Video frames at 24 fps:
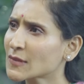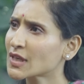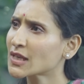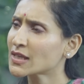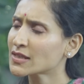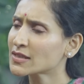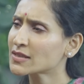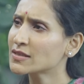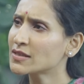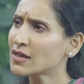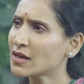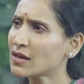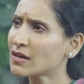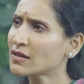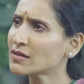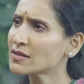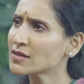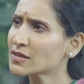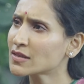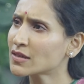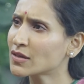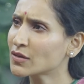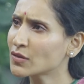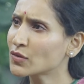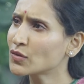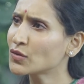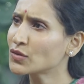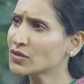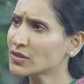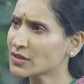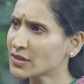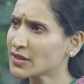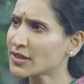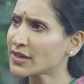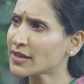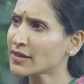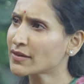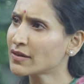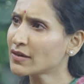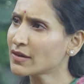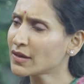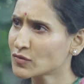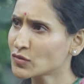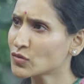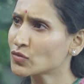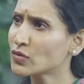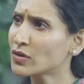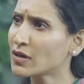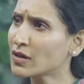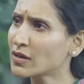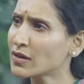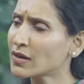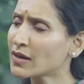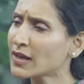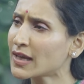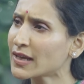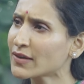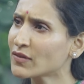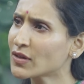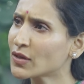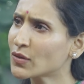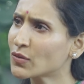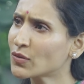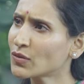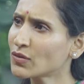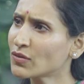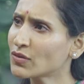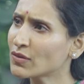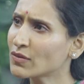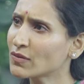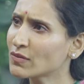Is dance a good career to earn a livelihood?